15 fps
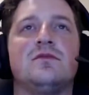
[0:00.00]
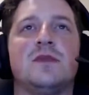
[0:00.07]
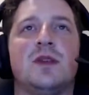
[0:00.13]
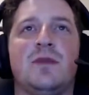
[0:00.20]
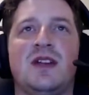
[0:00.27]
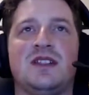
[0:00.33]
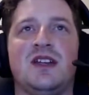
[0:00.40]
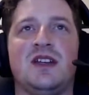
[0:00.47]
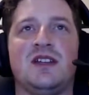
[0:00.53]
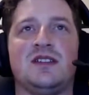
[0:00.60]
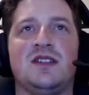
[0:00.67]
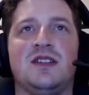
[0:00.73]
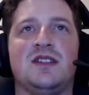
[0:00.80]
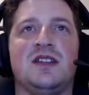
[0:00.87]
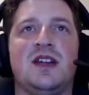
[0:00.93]
the Mustangs
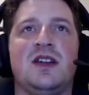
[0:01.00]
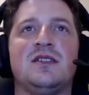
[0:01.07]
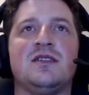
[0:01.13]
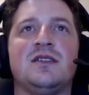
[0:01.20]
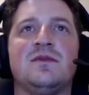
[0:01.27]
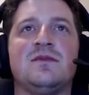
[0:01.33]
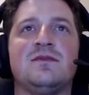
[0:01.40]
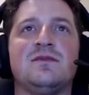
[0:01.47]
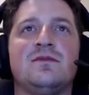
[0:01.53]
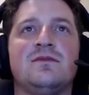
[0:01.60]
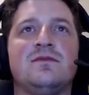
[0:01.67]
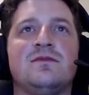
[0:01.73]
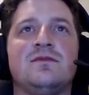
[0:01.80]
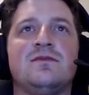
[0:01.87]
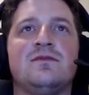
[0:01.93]
in the States?
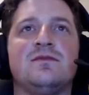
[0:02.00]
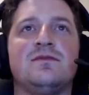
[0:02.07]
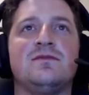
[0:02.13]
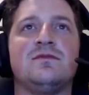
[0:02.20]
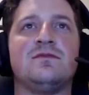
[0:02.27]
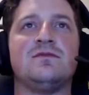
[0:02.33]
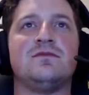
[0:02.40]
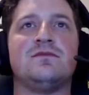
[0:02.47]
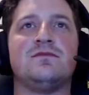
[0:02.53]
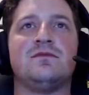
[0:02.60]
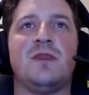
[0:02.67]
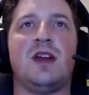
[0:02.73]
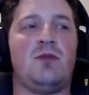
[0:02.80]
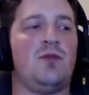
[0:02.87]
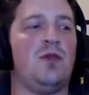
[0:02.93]

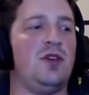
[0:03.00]
And